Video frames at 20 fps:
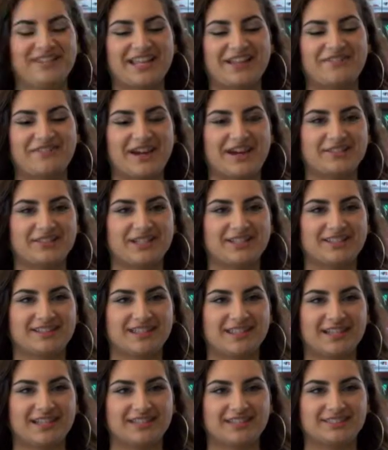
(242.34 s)
when they found out
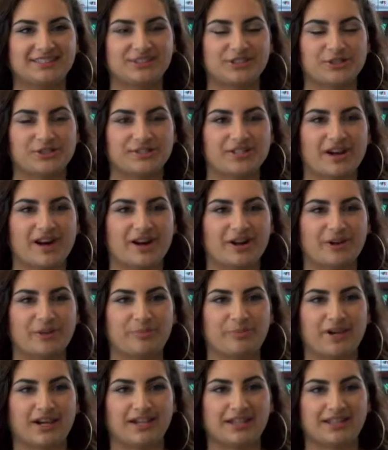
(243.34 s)
that I chose
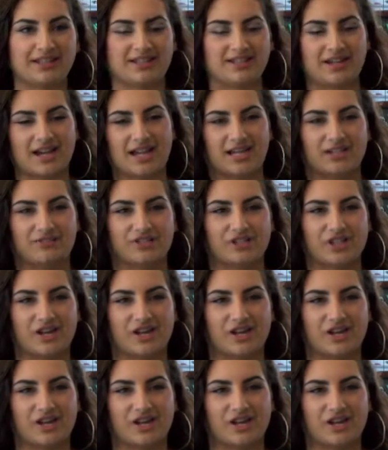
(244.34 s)
auto body, they're kind of